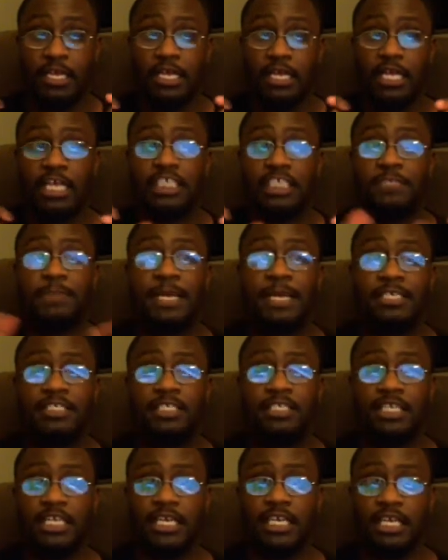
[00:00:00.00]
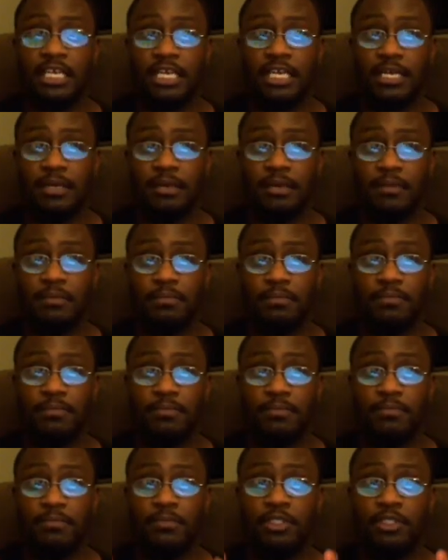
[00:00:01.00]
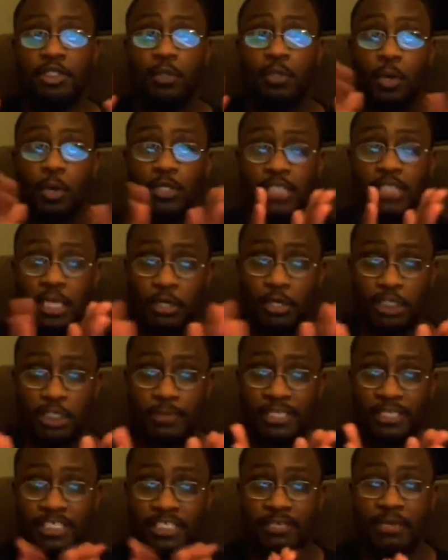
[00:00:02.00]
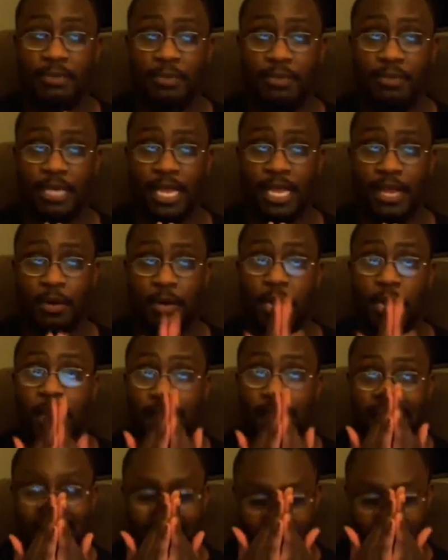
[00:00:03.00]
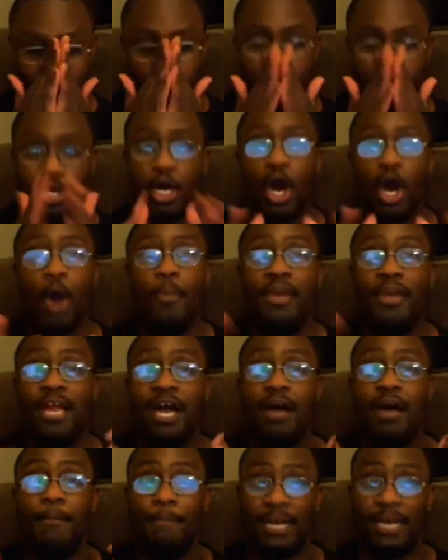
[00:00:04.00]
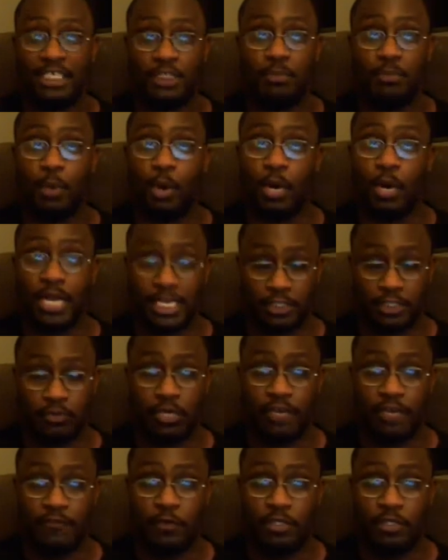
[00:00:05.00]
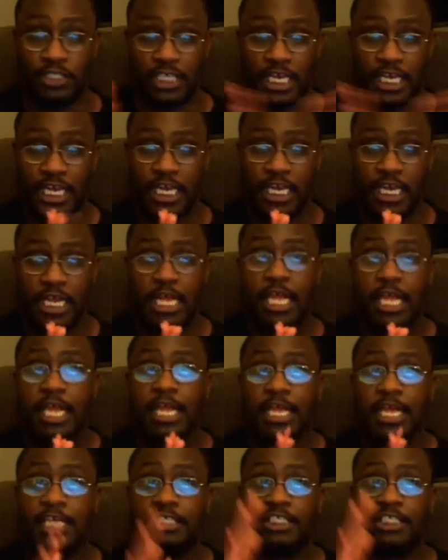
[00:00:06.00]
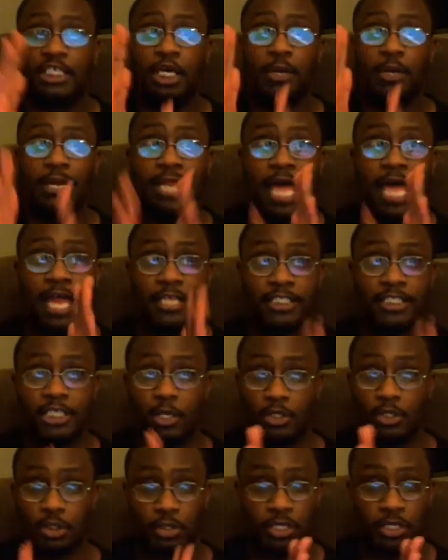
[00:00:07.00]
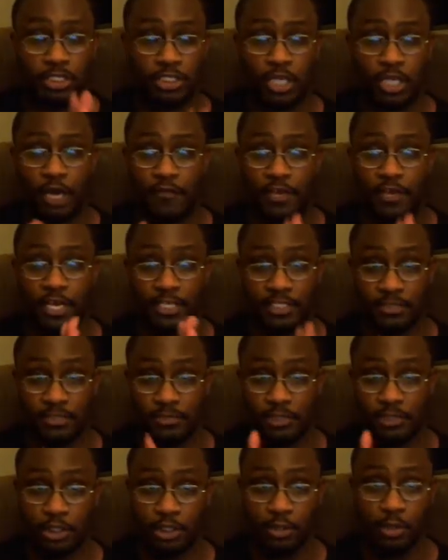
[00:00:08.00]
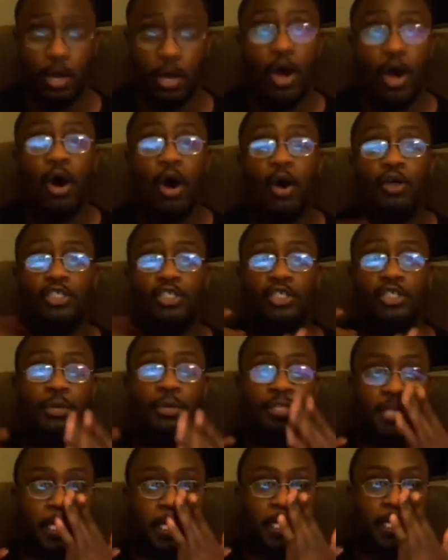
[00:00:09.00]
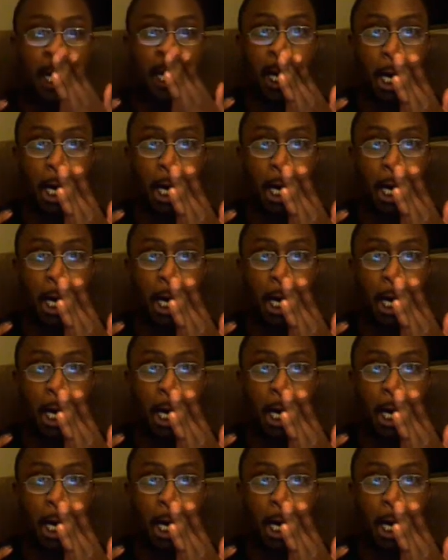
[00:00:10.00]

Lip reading: especially towards LGBT people now. Even though they're opening up much more in 2014, it's still a lot of social conservatism too. Also within the